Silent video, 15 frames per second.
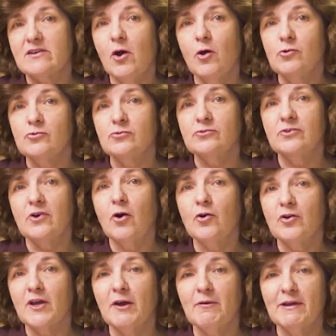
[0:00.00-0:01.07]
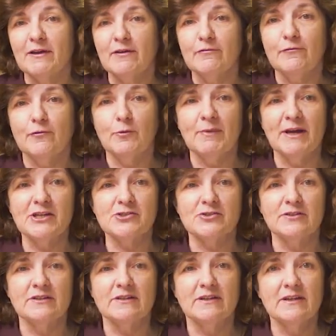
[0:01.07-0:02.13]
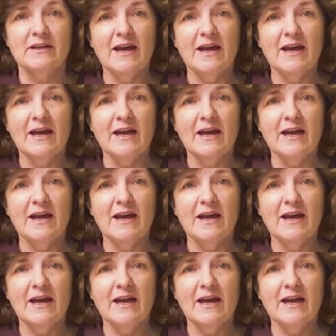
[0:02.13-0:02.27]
own ongoing formation.